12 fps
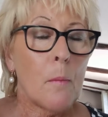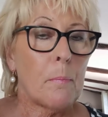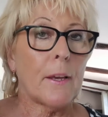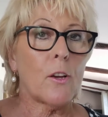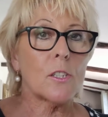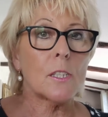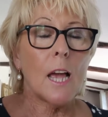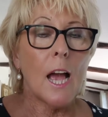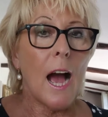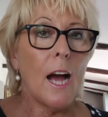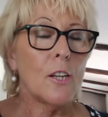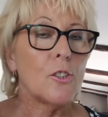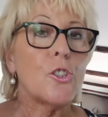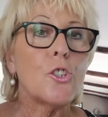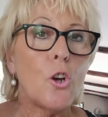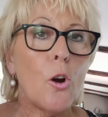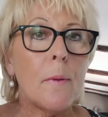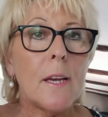Because
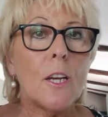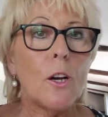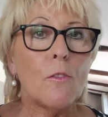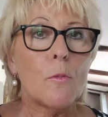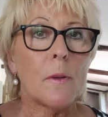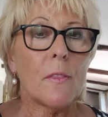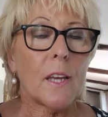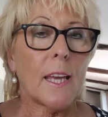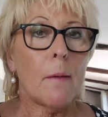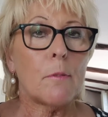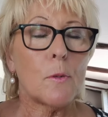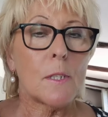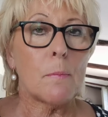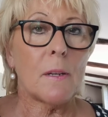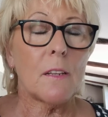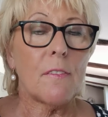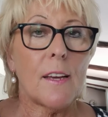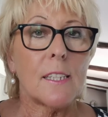show me a government that kept to its
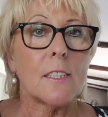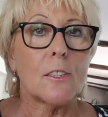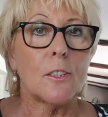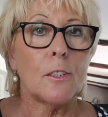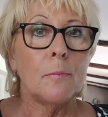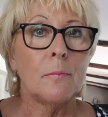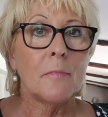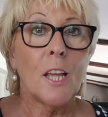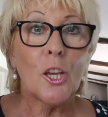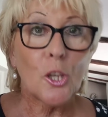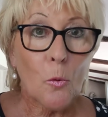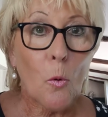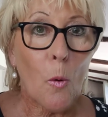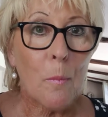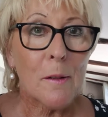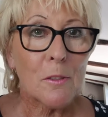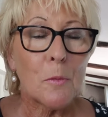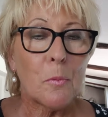manifesto. You won't be
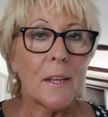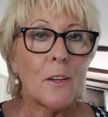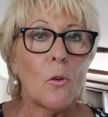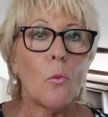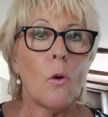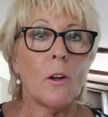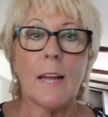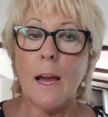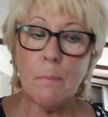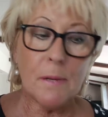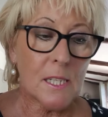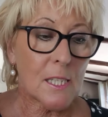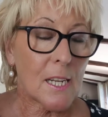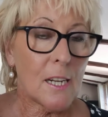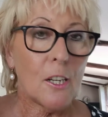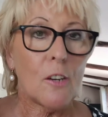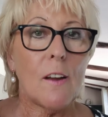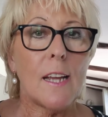able to bring up one. Happy to
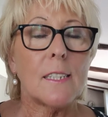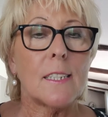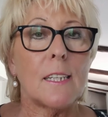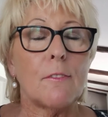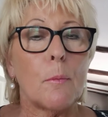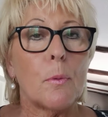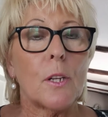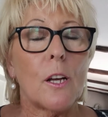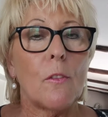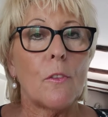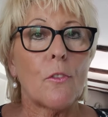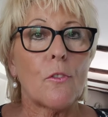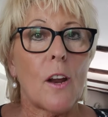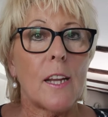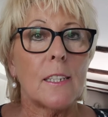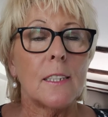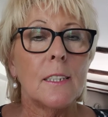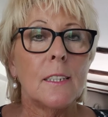stand corrected if you put it on the
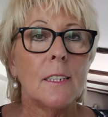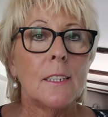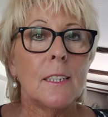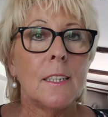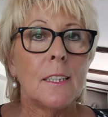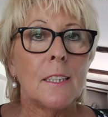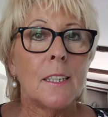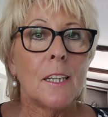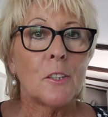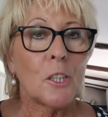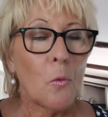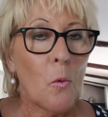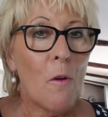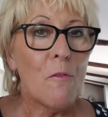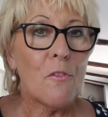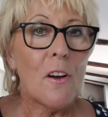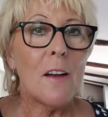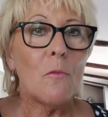thread. You won't
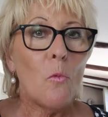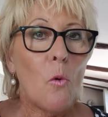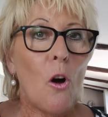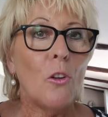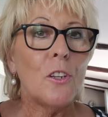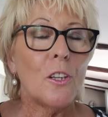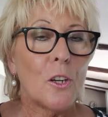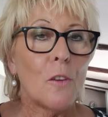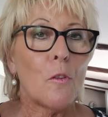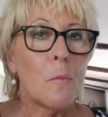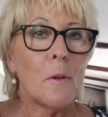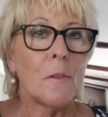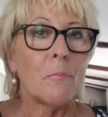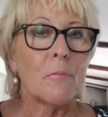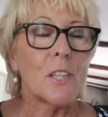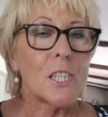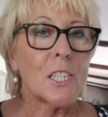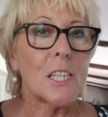find one government
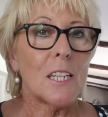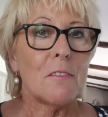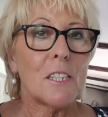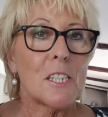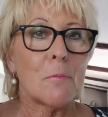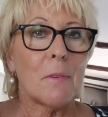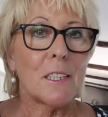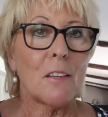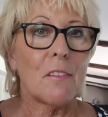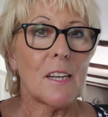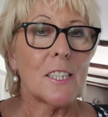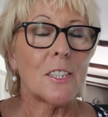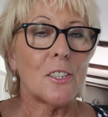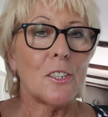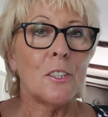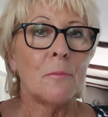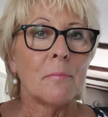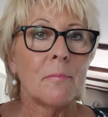that's delivered its manifesto.